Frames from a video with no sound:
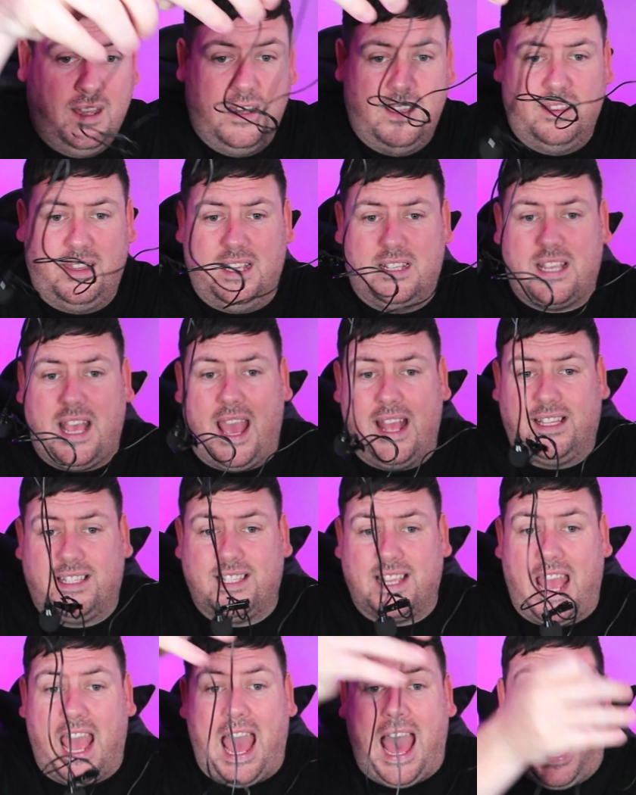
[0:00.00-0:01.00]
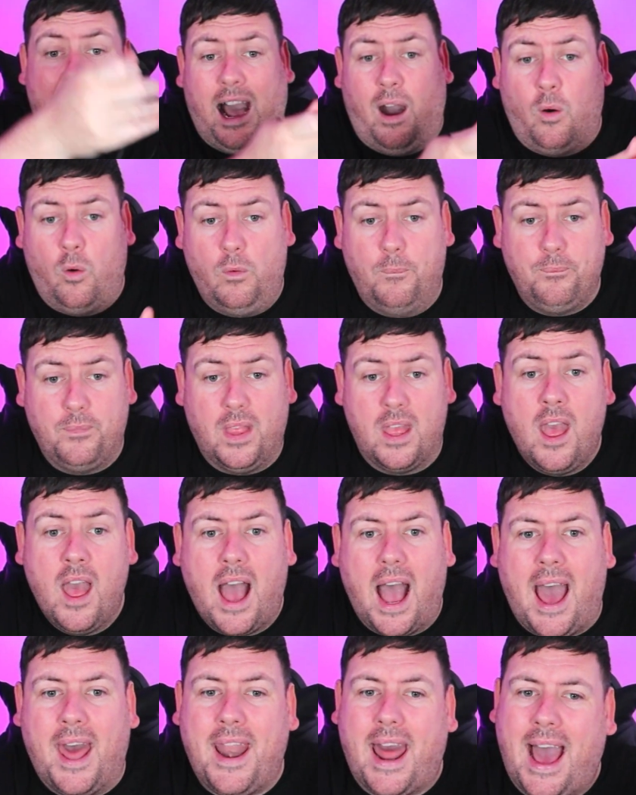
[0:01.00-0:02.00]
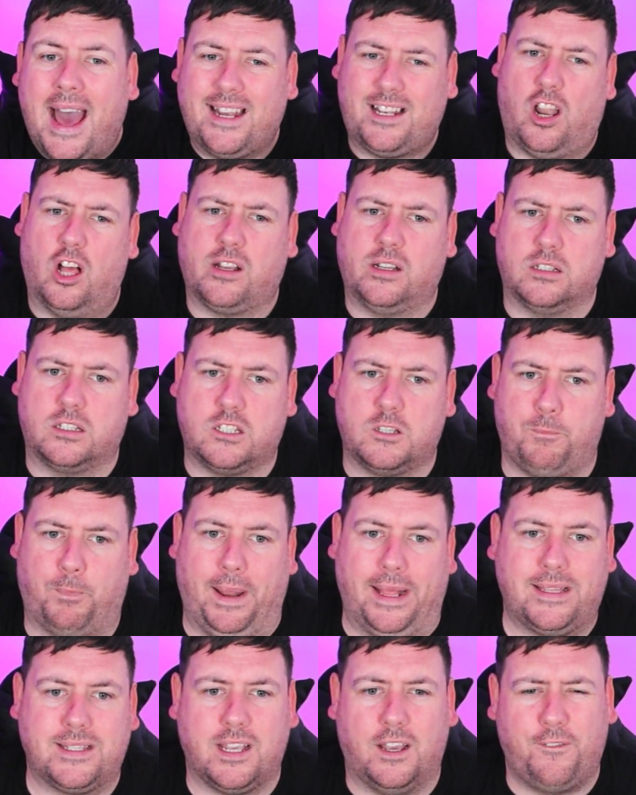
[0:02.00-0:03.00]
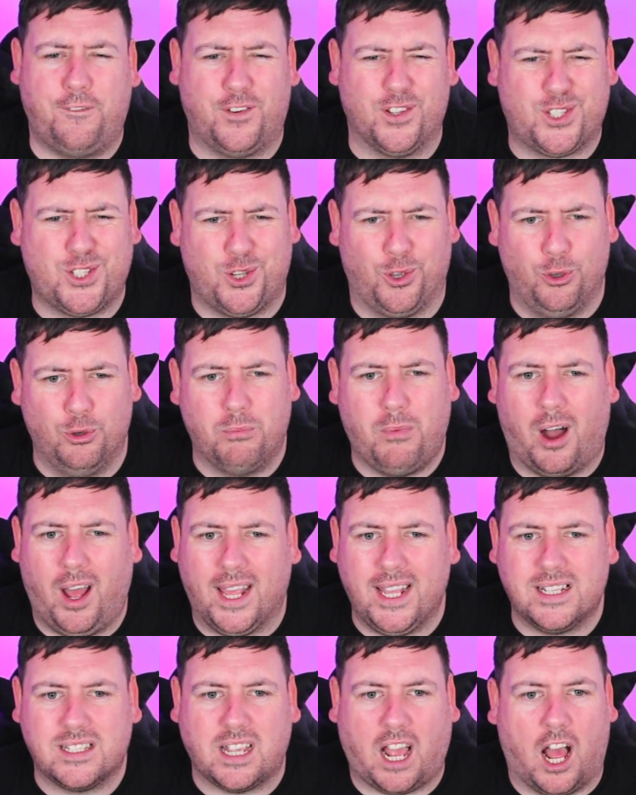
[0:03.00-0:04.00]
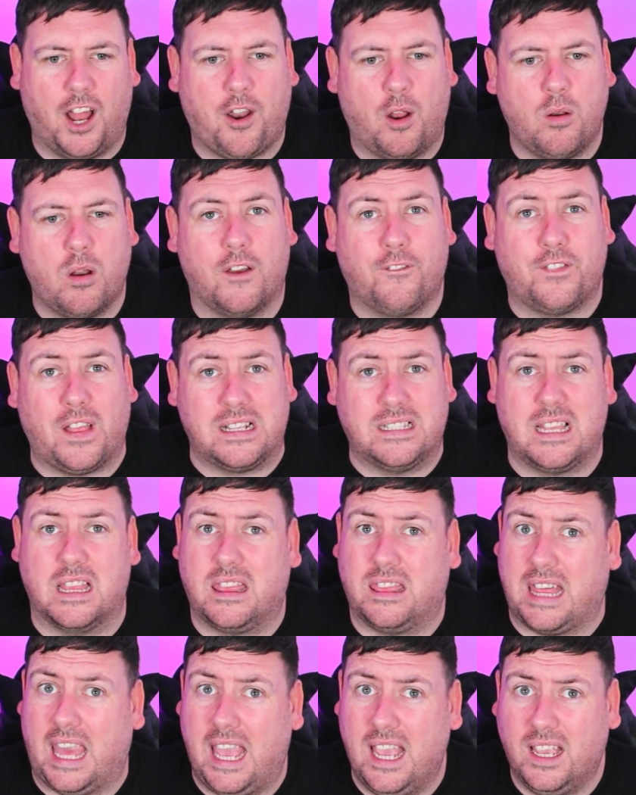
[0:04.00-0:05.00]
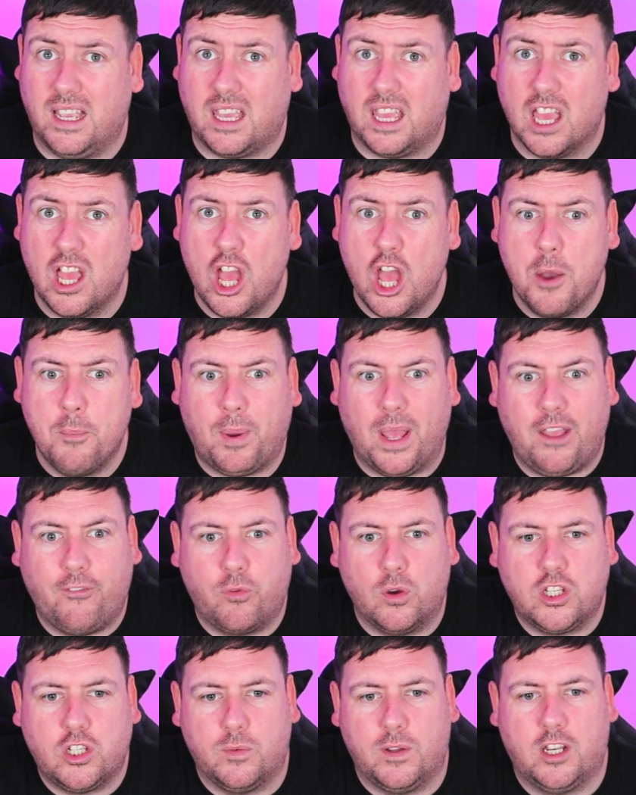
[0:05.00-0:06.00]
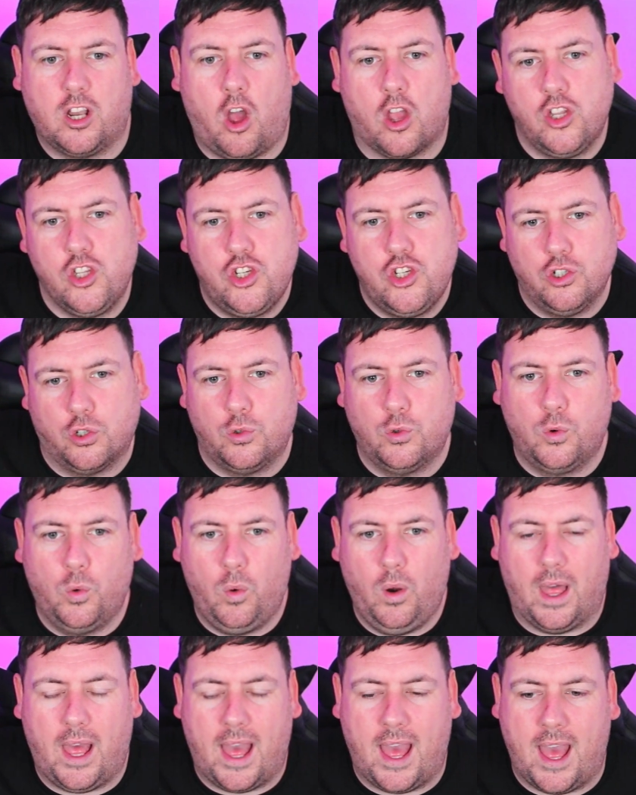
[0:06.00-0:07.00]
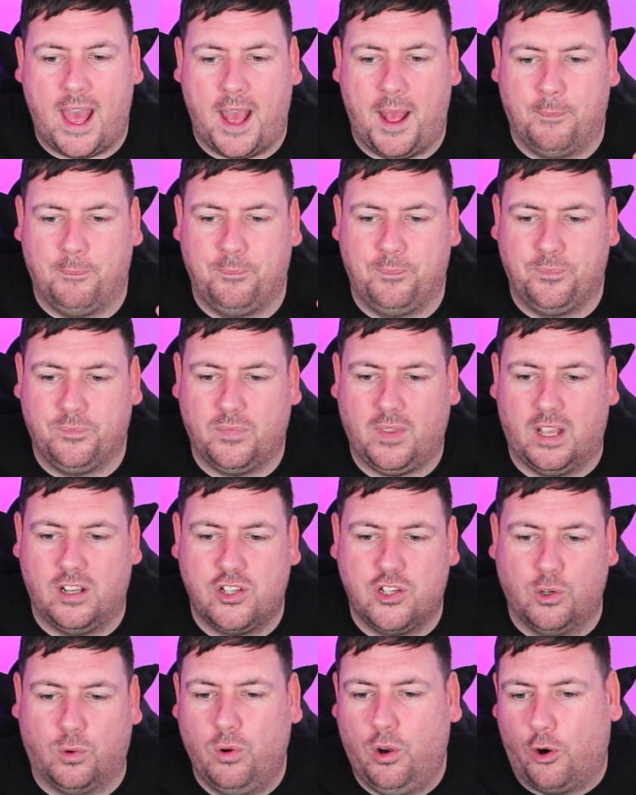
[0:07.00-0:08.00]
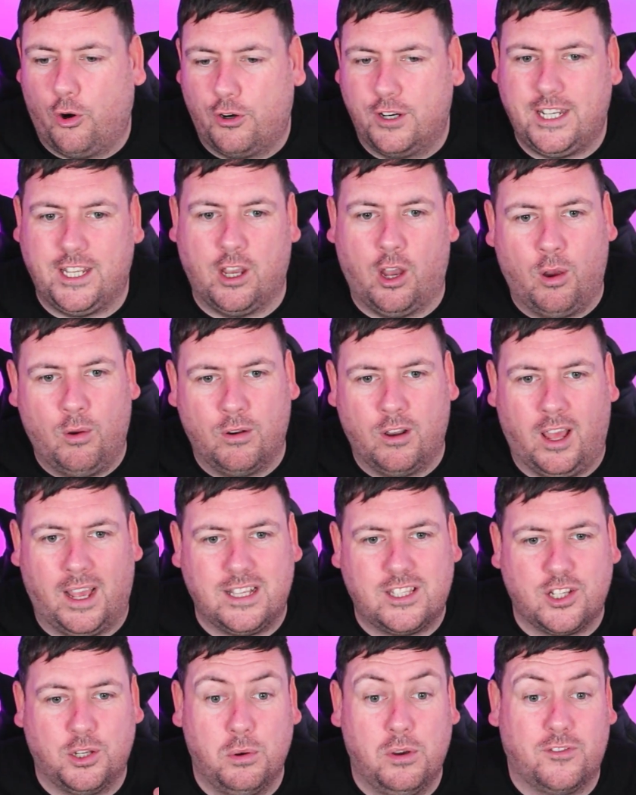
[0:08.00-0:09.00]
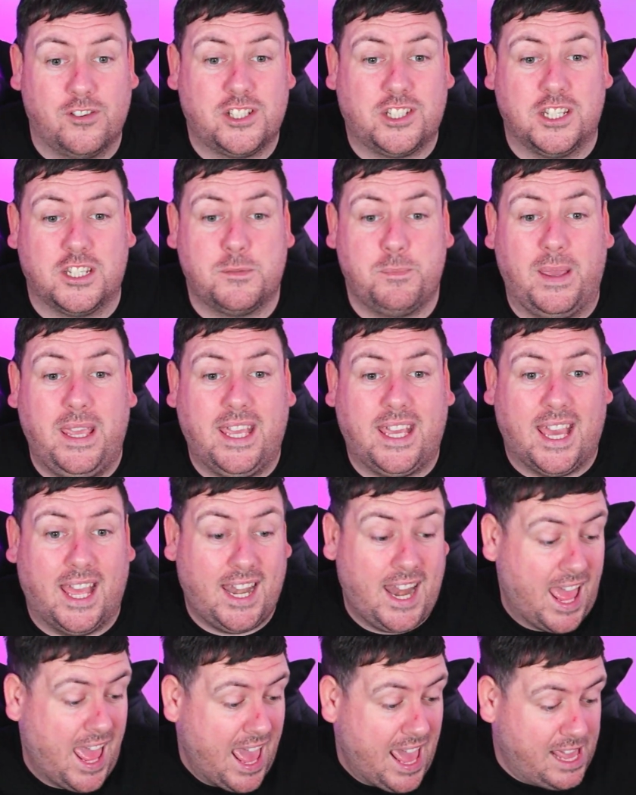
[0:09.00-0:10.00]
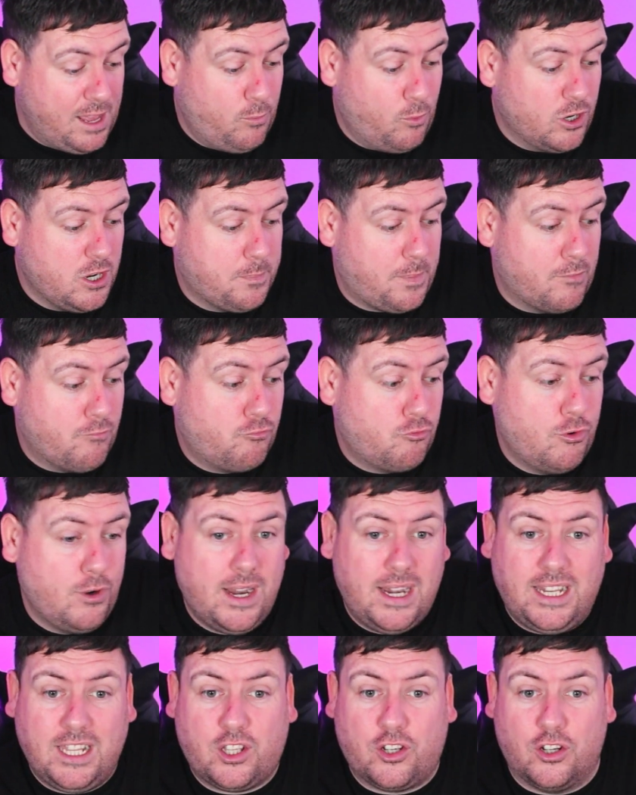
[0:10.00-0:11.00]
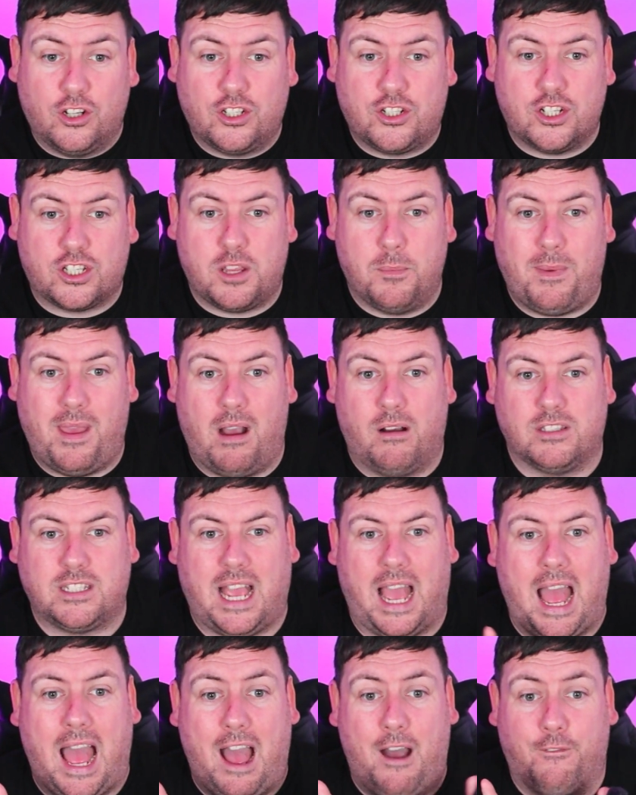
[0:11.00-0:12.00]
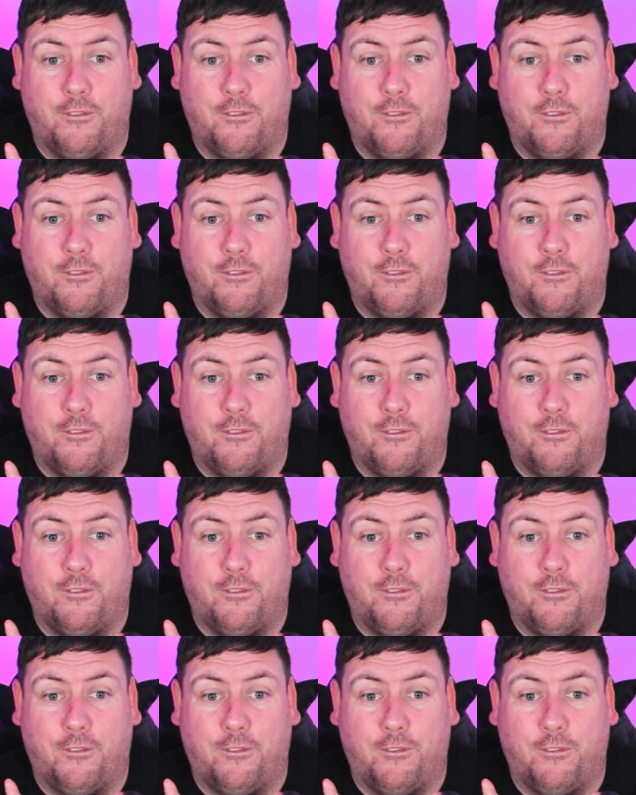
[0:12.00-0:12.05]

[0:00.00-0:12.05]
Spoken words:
headset out and add like a splitter for 2 mics. I don't know if that's a thing. But if we're doing like dual audio, like 2 of us are speaking, it would have been really good just to be able to have